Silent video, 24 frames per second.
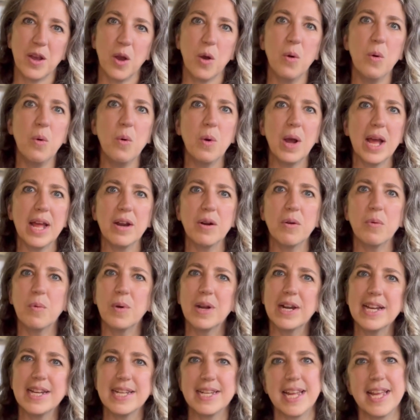oh, I don't
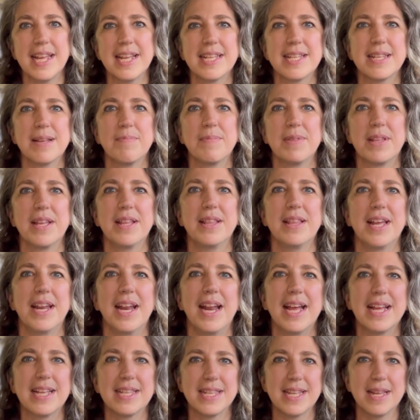want to take something that
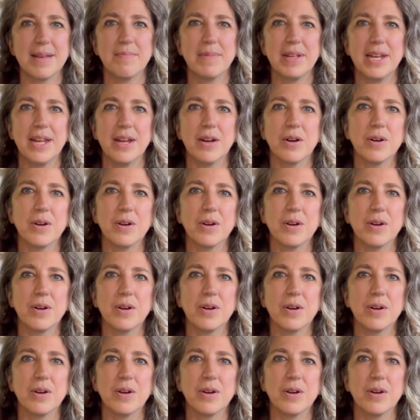has that many